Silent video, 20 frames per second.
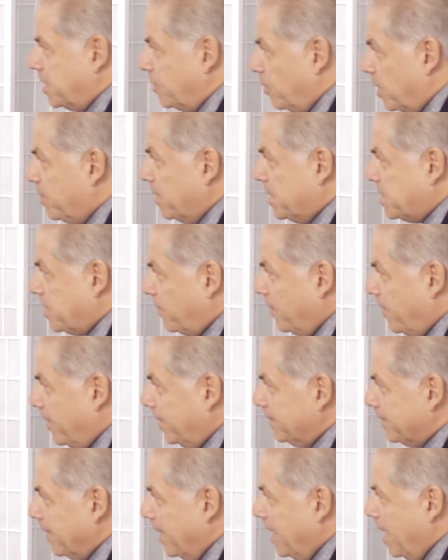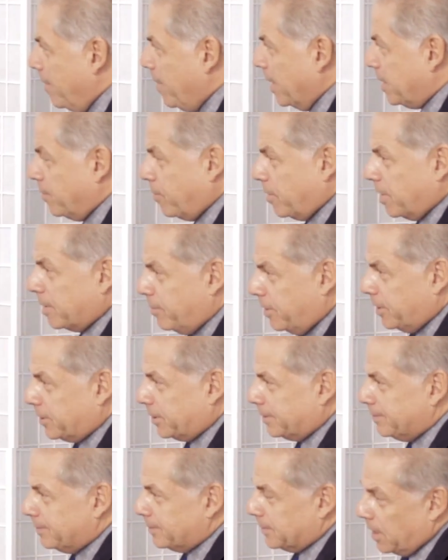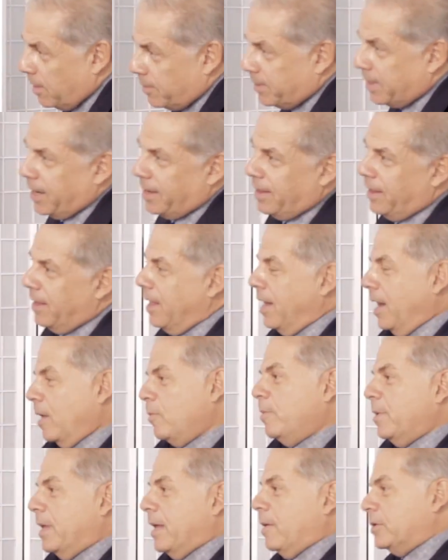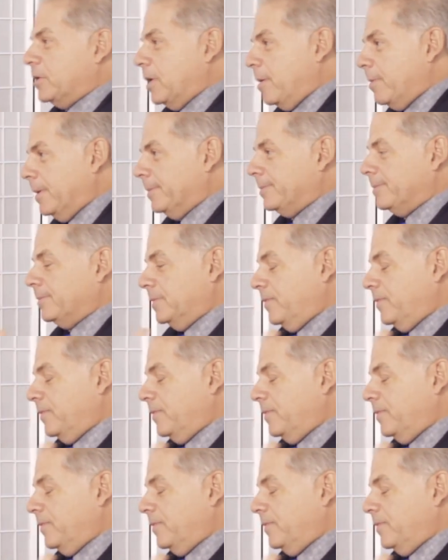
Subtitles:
You with me so far? About the burning bush. Okay, I will be that which I will be.